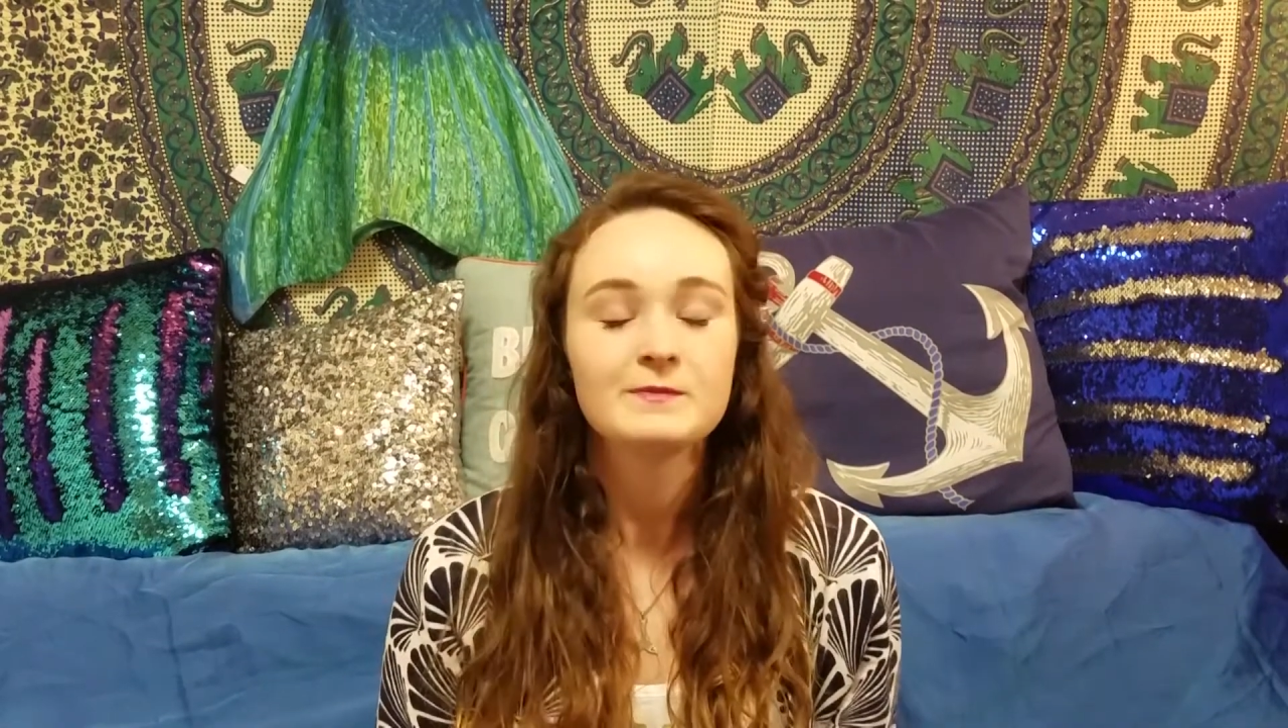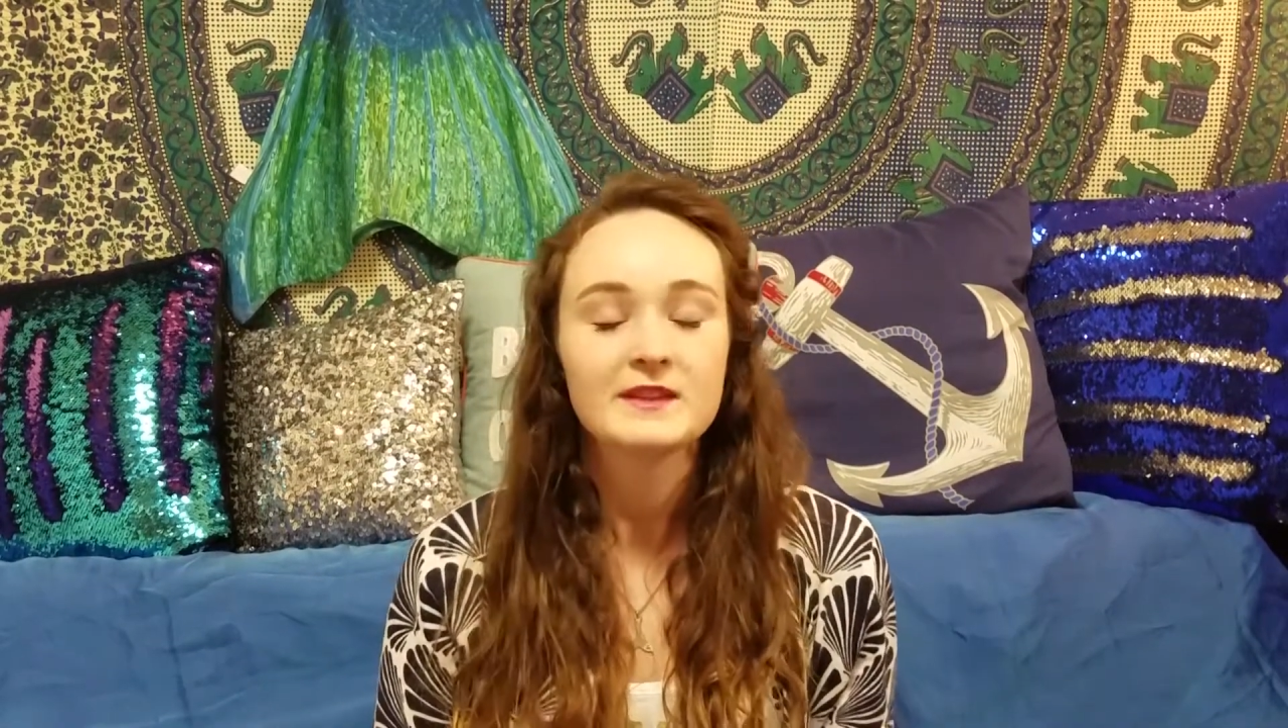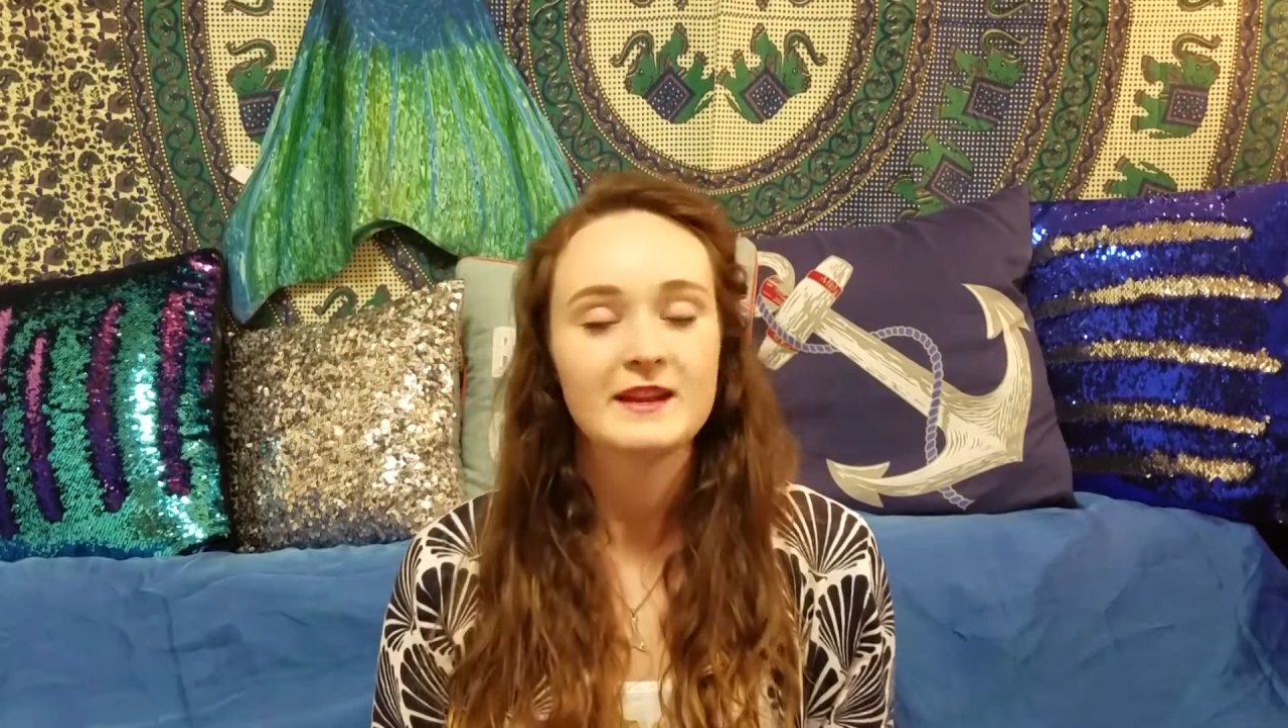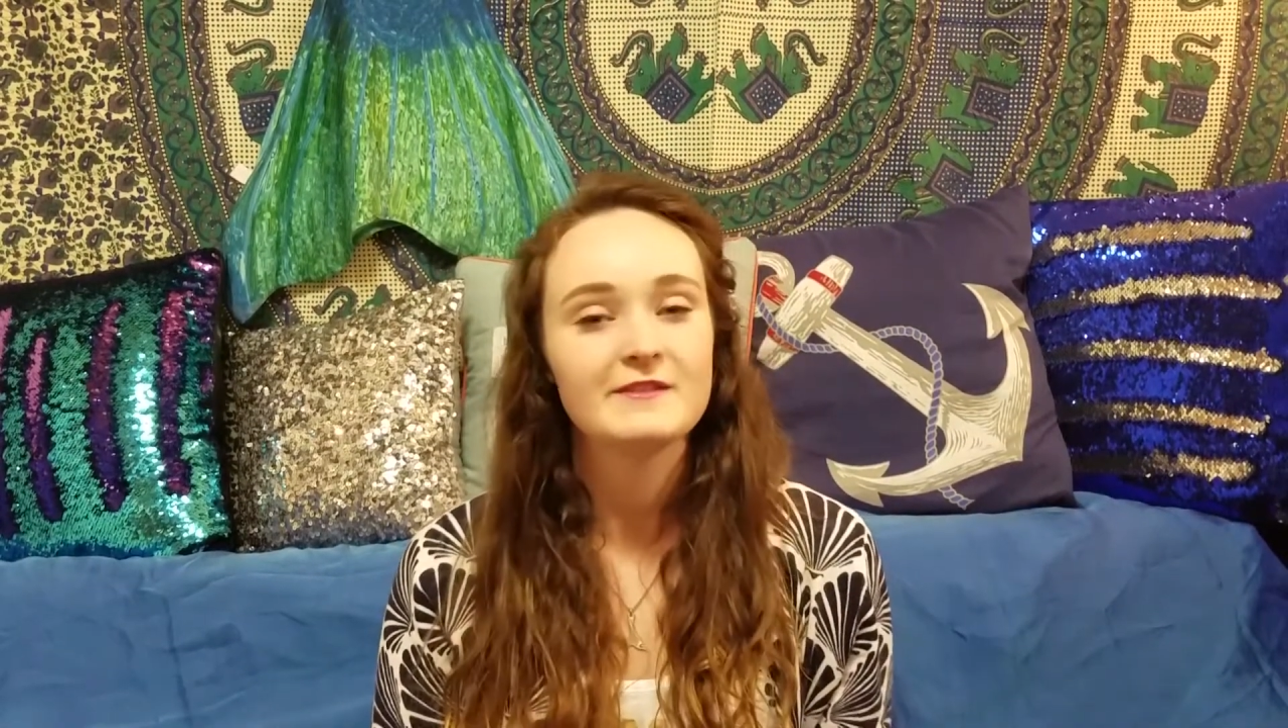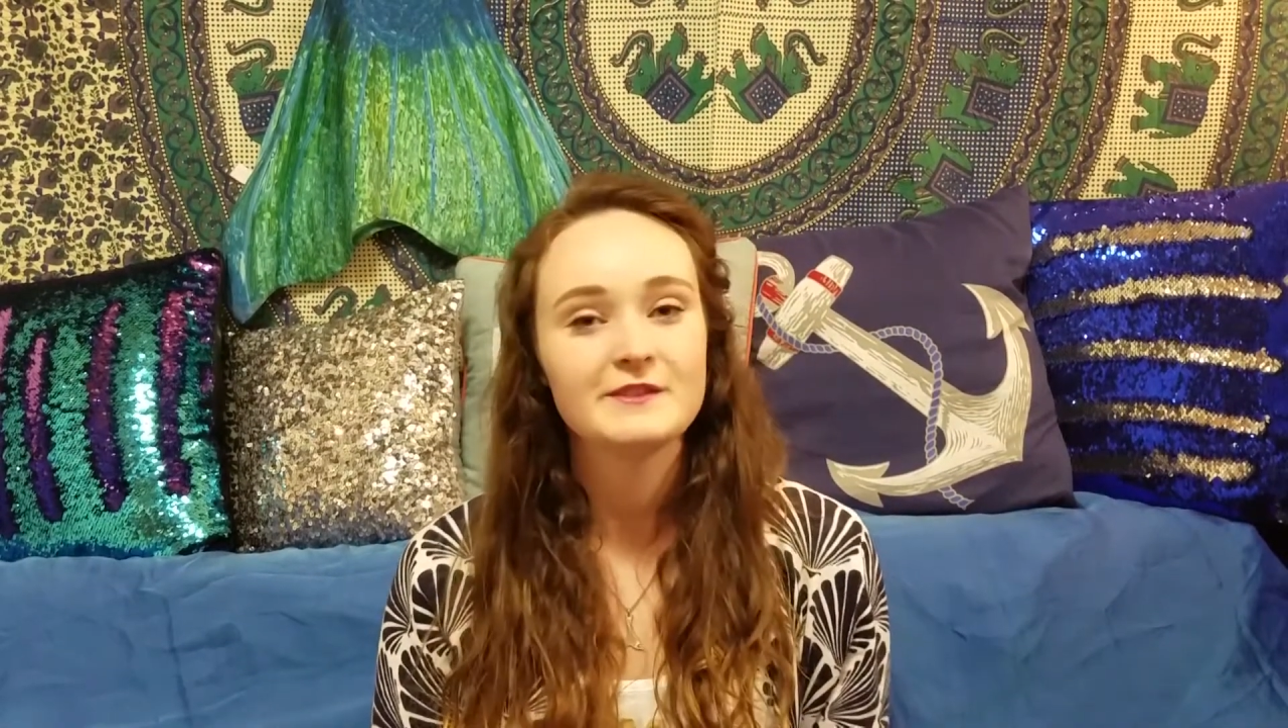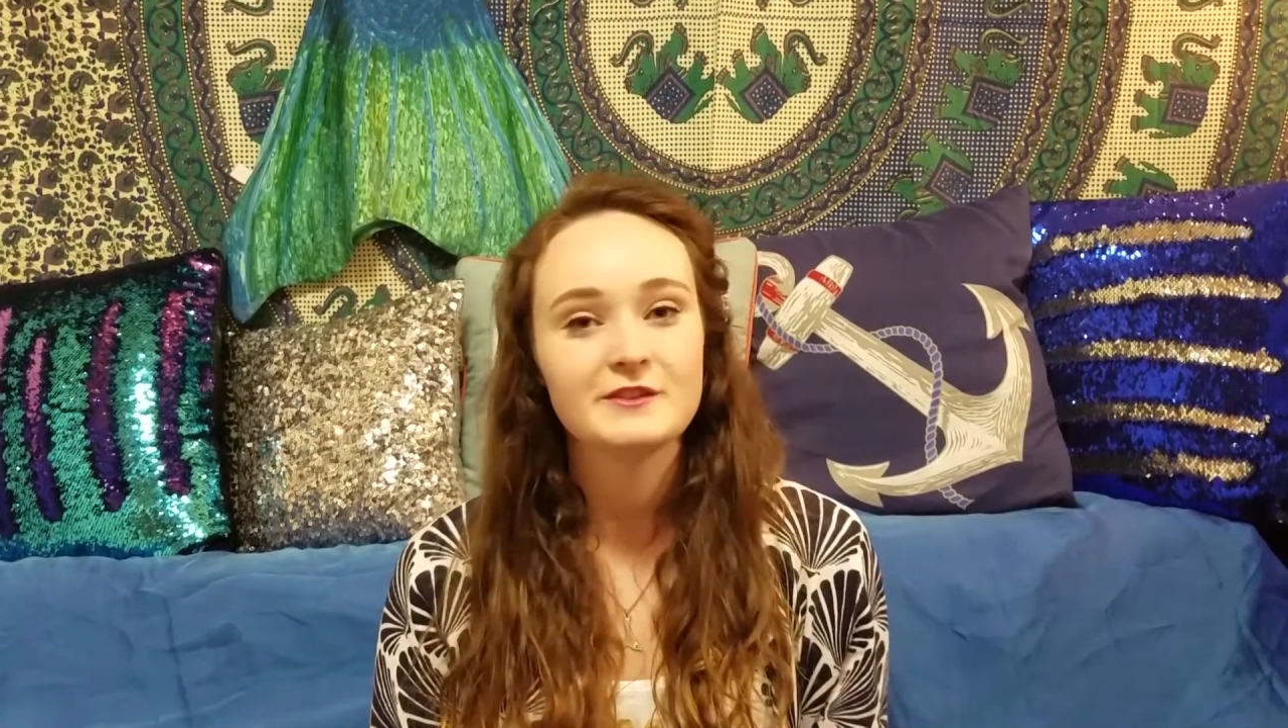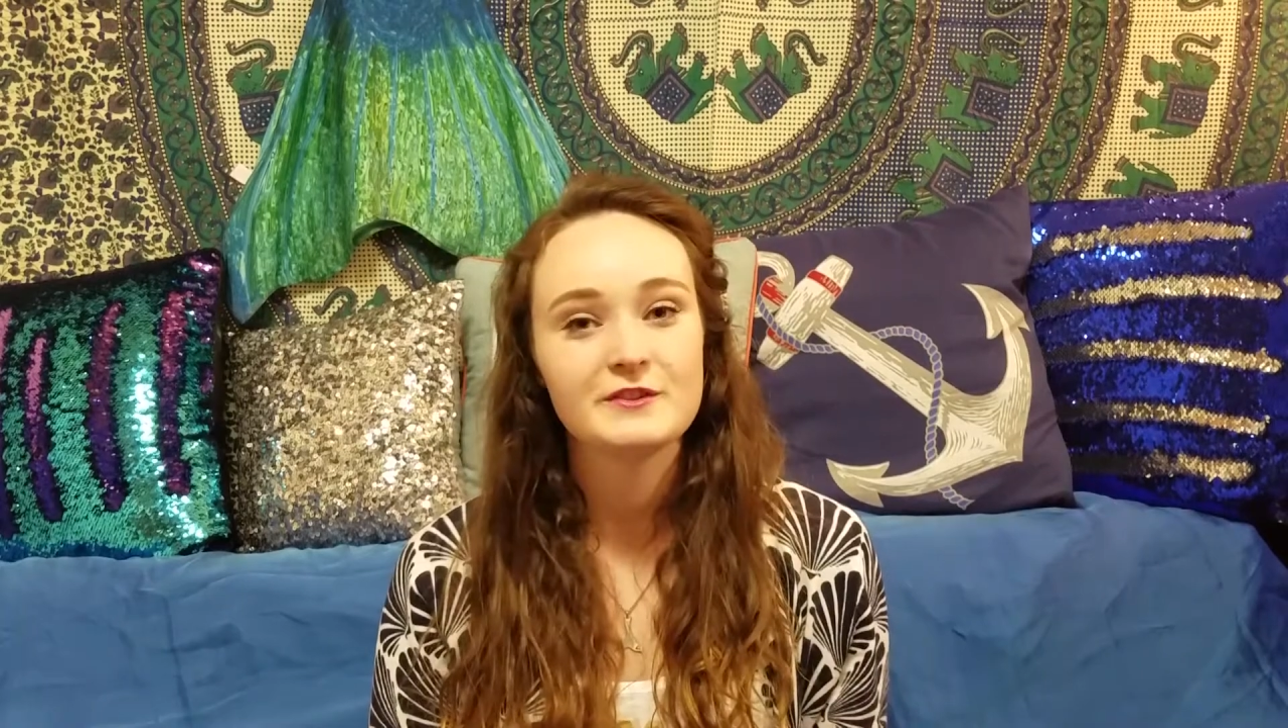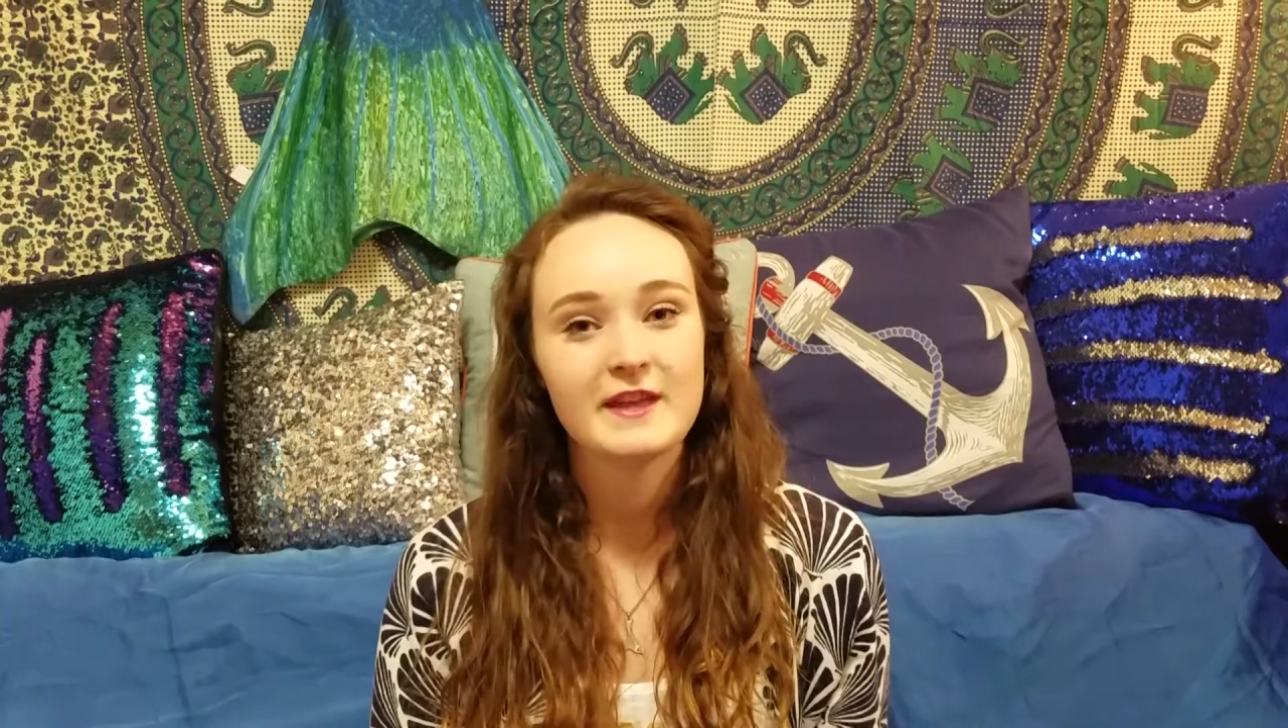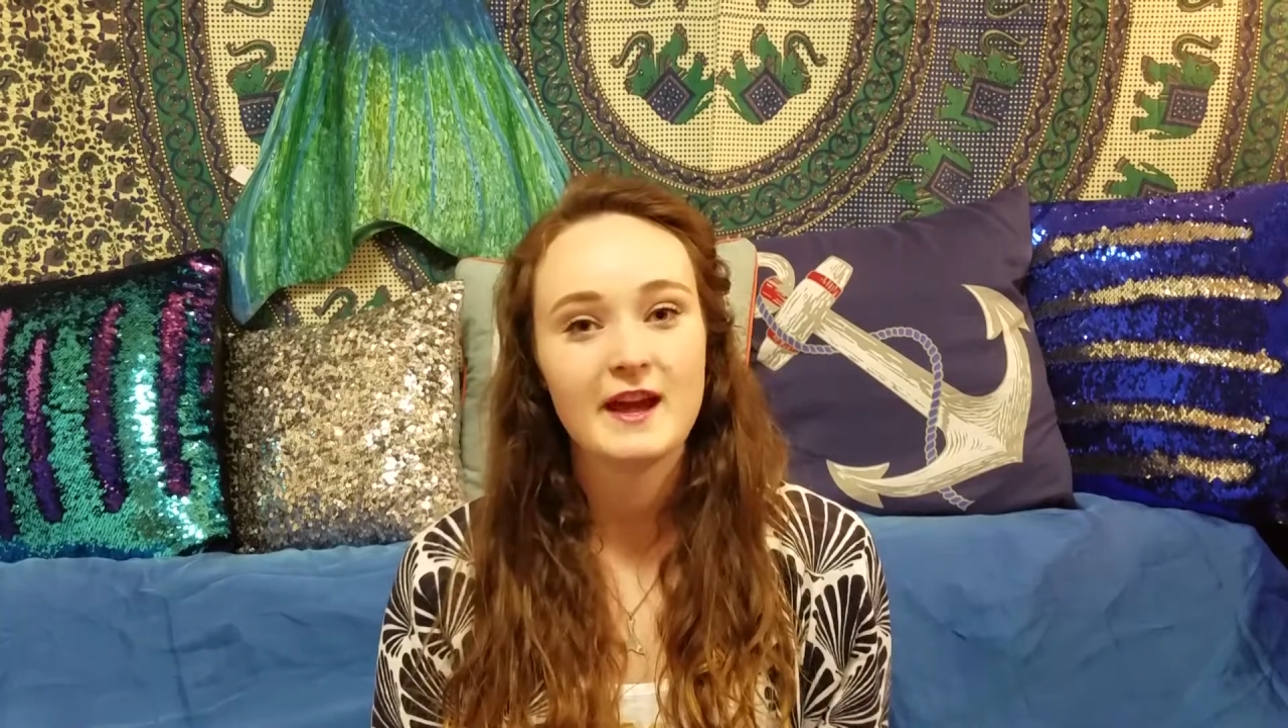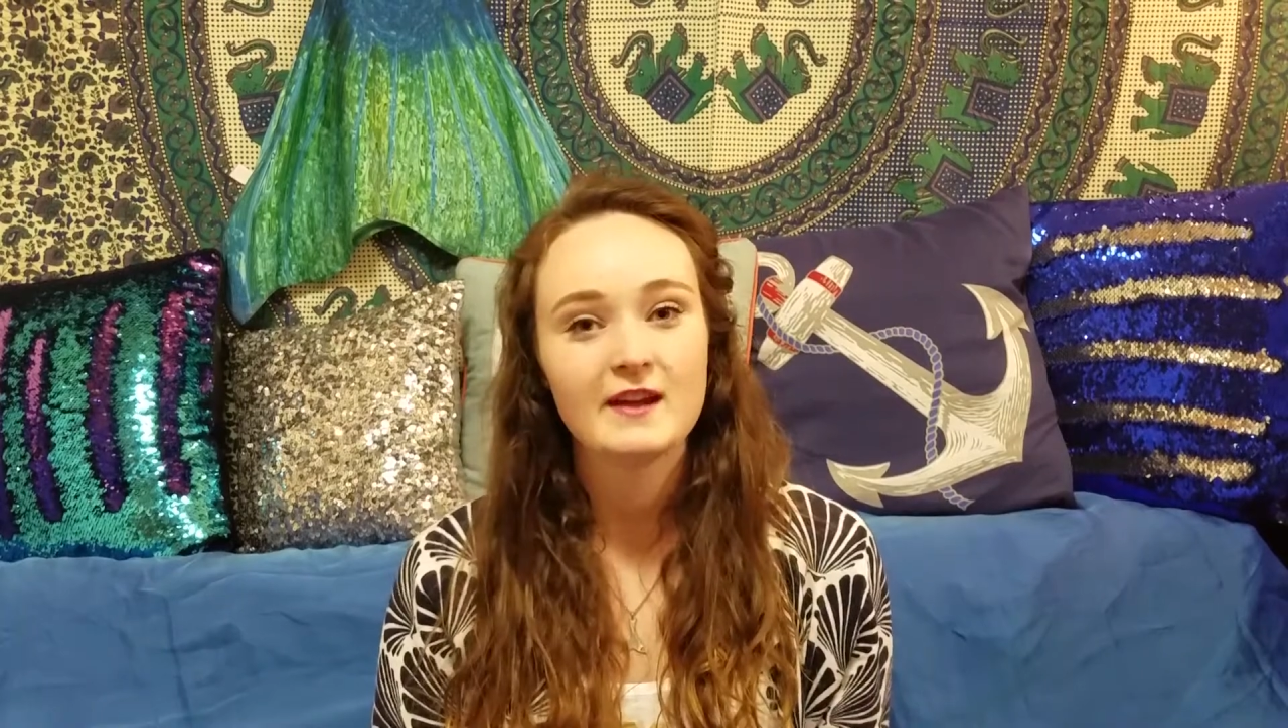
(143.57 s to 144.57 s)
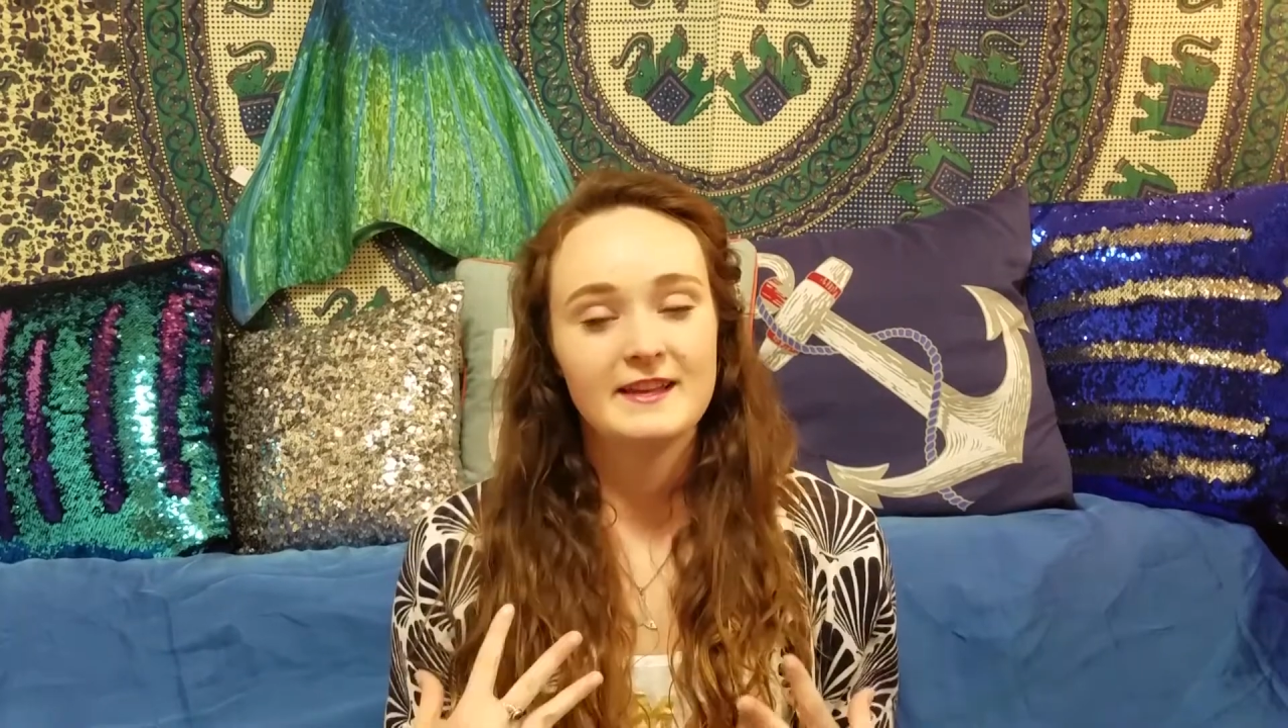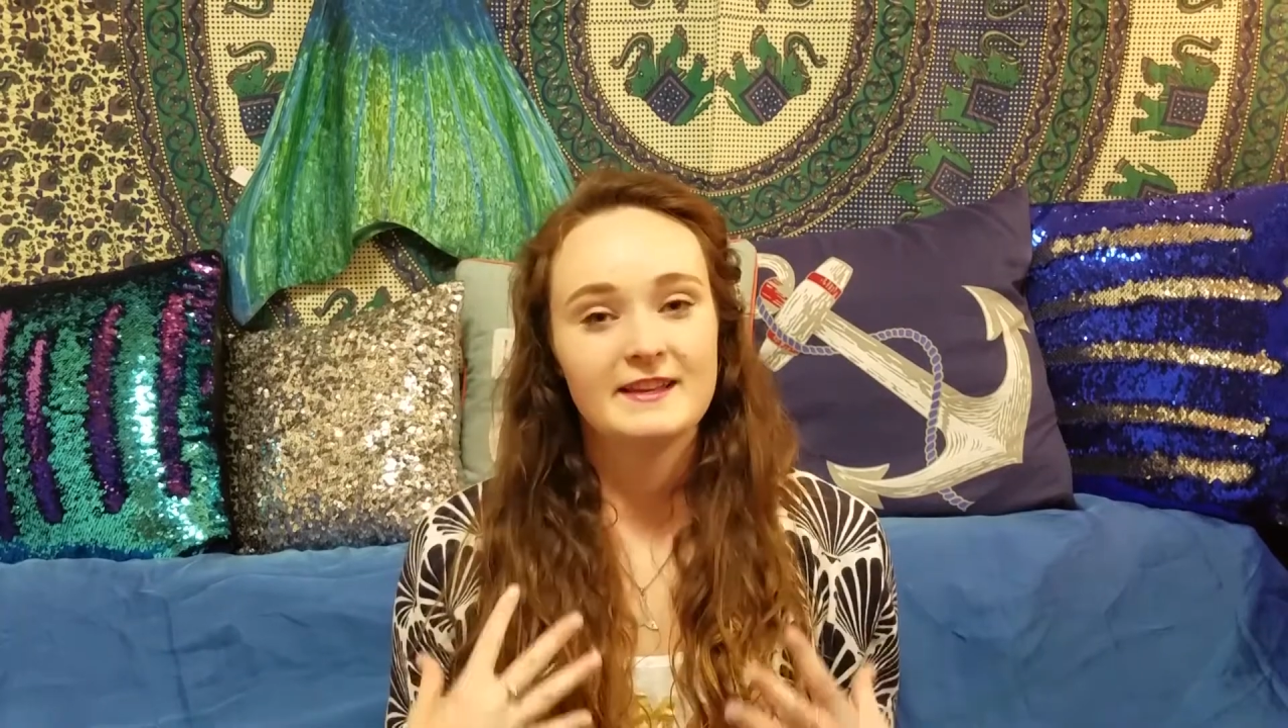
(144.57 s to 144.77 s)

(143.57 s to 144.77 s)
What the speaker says: And after you do that,